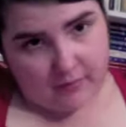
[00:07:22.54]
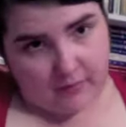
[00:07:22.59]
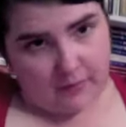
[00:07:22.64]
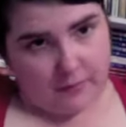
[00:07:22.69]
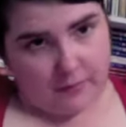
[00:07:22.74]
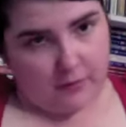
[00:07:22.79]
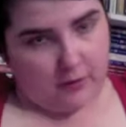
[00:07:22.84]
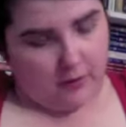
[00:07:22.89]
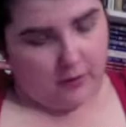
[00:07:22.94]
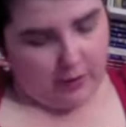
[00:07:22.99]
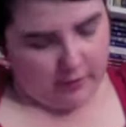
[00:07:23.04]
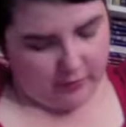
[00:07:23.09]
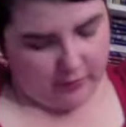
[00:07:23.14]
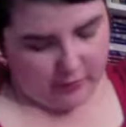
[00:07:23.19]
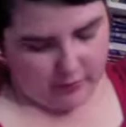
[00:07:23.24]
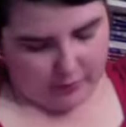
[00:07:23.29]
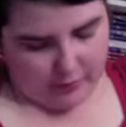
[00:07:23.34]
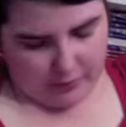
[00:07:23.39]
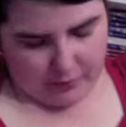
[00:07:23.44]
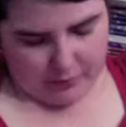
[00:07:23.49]
the rest of
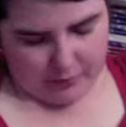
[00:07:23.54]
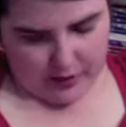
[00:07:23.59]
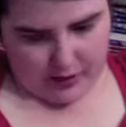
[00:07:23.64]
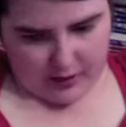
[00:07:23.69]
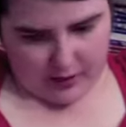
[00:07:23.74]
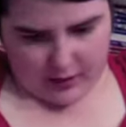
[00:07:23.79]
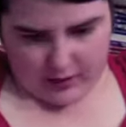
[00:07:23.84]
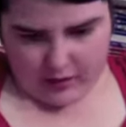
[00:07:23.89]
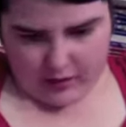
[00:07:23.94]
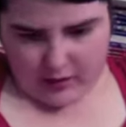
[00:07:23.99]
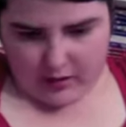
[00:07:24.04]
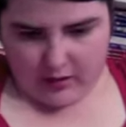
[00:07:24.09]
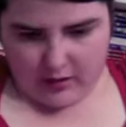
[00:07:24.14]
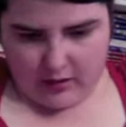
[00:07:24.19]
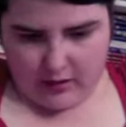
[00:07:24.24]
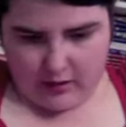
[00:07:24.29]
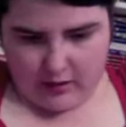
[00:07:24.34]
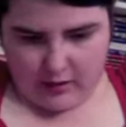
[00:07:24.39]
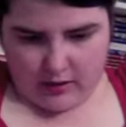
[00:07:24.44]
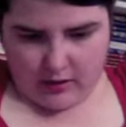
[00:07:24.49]
the braid
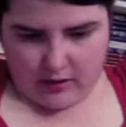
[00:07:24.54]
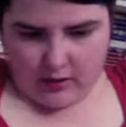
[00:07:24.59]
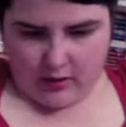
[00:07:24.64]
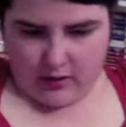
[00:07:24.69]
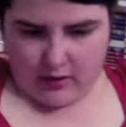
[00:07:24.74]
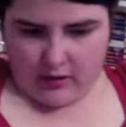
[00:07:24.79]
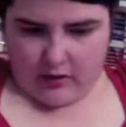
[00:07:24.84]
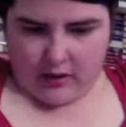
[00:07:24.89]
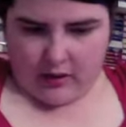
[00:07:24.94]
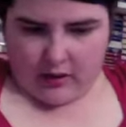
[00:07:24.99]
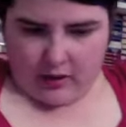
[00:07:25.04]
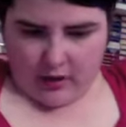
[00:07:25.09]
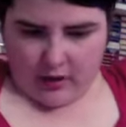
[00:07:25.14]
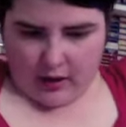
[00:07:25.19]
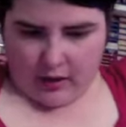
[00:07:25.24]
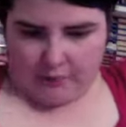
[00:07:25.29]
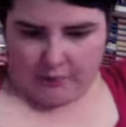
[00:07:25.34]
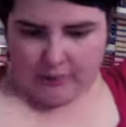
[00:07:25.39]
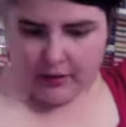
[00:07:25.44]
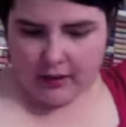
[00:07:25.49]

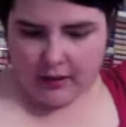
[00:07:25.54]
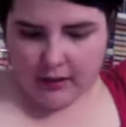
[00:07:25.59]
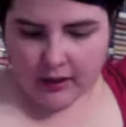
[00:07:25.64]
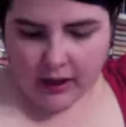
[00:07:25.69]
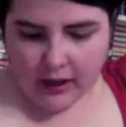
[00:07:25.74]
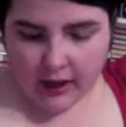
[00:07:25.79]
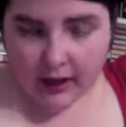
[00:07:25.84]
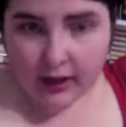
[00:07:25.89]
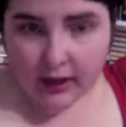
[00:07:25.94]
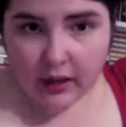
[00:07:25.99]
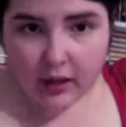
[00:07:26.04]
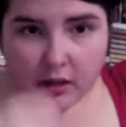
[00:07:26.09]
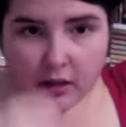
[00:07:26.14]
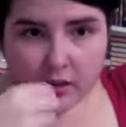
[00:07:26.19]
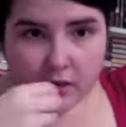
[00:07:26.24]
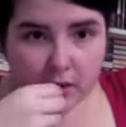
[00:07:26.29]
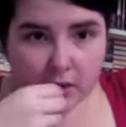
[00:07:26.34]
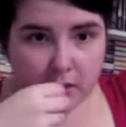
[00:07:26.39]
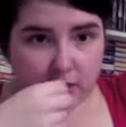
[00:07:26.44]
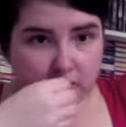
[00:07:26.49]
and pin that.
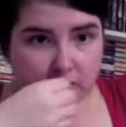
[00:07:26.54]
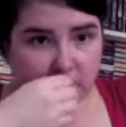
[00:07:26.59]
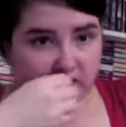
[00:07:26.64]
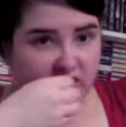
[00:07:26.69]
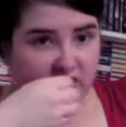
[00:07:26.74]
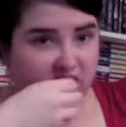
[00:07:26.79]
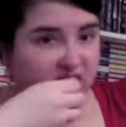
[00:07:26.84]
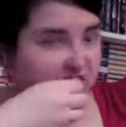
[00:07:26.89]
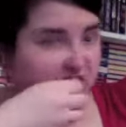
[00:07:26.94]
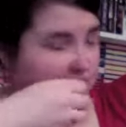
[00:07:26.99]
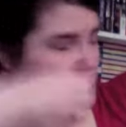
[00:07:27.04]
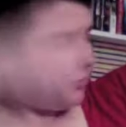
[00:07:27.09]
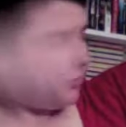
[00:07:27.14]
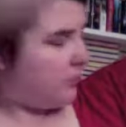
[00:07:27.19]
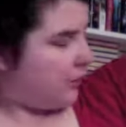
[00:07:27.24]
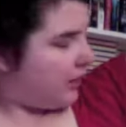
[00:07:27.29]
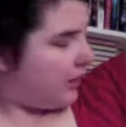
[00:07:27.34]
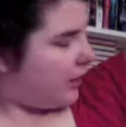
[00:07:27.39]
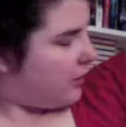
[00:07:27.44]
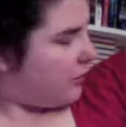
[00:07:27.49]
So
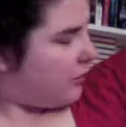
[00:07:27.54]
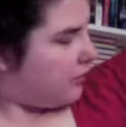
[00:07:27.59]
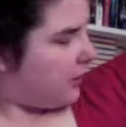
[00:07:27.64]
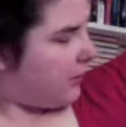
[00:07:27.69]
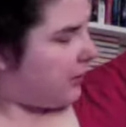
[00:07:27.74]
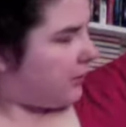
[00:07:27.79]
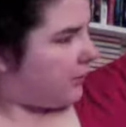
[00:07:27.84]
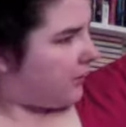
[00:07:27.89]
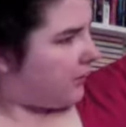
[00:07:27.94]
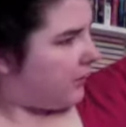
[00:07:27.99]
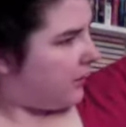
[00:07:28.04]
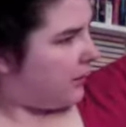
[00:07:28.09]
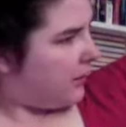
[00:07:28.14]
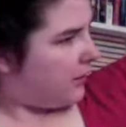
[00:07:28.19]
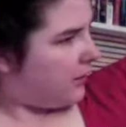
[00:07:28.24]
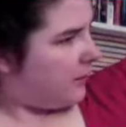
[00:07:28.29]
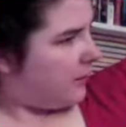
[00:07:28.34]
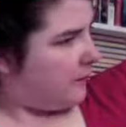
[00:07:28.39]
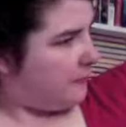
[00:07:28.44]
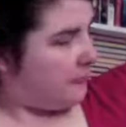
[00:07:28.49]
again, you can't see it.
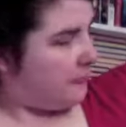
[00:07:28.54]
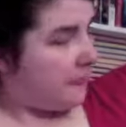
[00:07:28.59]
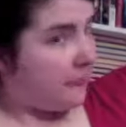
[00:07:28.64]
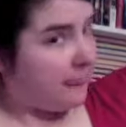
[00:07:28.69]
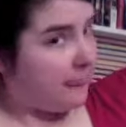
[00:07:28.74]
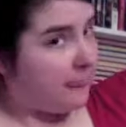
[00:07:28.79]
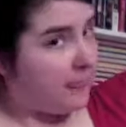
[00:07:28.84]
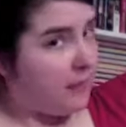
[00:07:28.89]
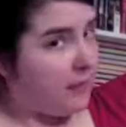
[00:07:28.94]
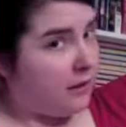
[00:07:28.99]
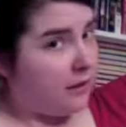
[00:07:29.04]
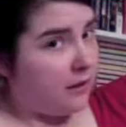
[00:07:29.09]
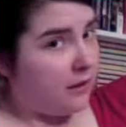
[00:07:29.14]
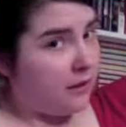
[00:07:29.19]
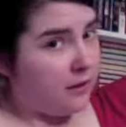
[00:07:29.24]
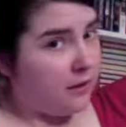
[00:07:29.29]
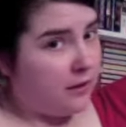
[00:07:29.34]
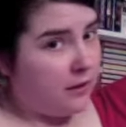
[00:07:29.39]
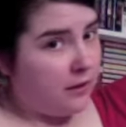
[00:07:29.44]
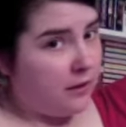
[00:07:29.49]

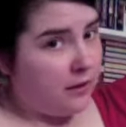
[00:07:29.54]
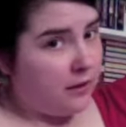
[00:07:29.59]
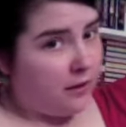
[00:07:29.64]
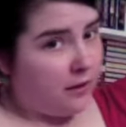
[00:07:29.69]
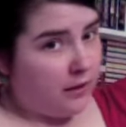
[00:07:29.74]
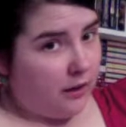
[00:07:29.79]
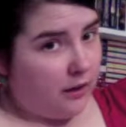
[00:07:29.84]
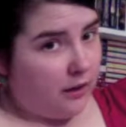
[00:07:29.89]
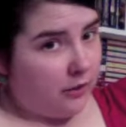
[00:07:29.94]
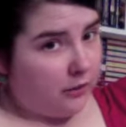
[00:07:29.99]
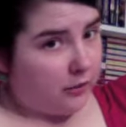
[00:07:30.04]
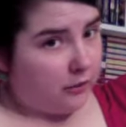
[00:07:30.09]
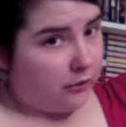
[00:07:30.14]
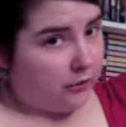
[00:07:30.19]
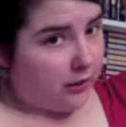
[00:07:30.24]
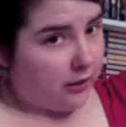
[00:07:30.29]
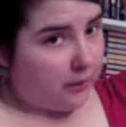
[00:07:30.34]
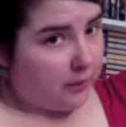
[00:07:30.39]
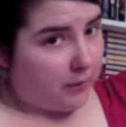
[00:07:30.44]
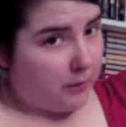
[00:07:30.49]
And it looks like
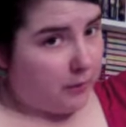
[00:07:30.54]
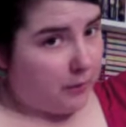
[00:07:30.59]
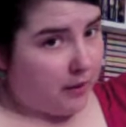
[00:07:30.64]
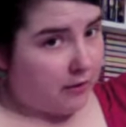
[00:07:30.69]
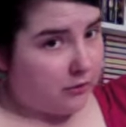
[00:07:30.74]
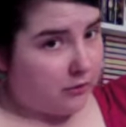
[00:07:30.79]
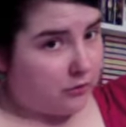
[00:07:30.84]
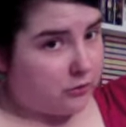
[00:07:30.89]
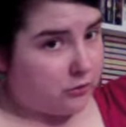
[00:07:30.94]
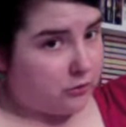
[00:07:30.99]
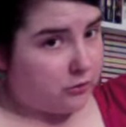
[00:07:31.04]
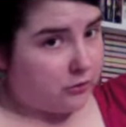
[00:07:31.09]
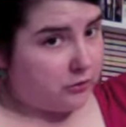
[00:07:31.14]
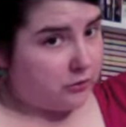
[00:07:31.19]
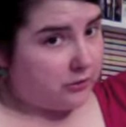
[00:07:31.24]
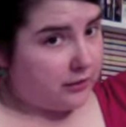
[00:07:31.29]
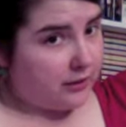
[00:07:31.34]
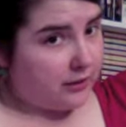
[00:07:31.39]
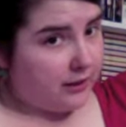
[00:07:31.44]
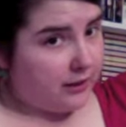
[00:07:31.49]
my bangs are shorter than
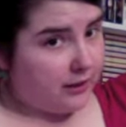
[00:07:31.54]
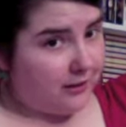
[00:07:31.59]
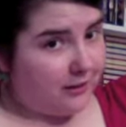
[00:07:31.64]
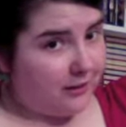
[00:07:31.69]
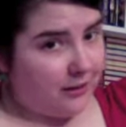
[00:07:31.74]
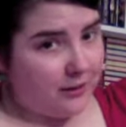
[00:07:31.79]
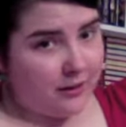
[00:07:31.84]
they are.